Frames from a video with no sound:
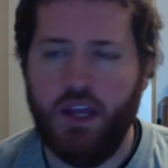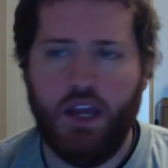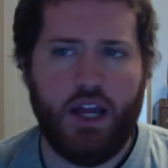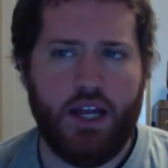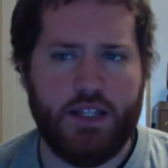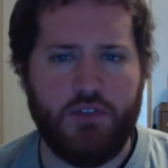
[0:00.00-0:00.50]

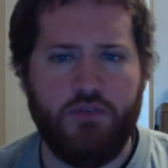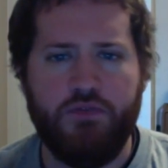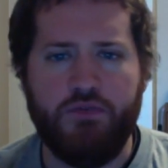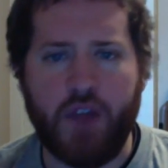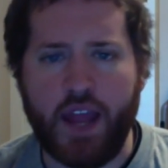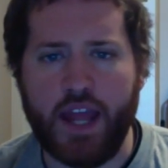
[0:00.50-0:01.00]
It has a
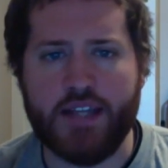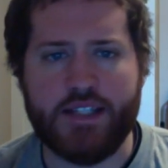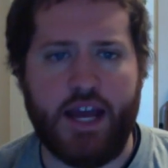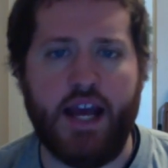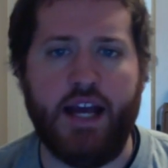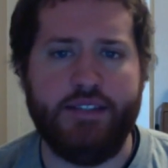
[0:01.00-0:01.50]

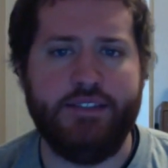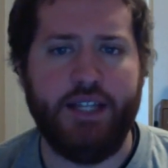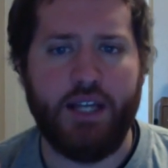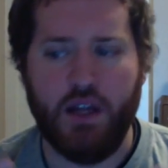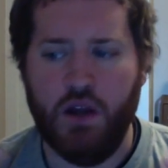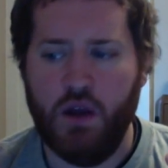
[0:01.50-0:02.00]

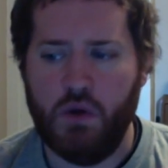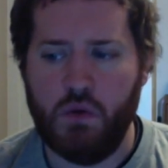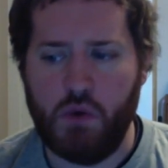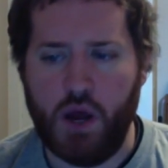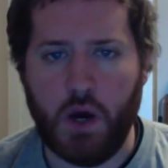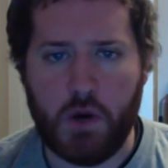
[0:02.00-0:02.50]
fantastic,
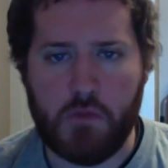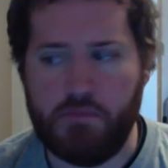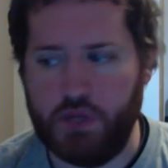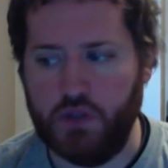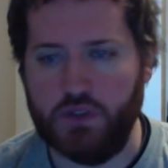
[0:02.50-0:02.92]
well-built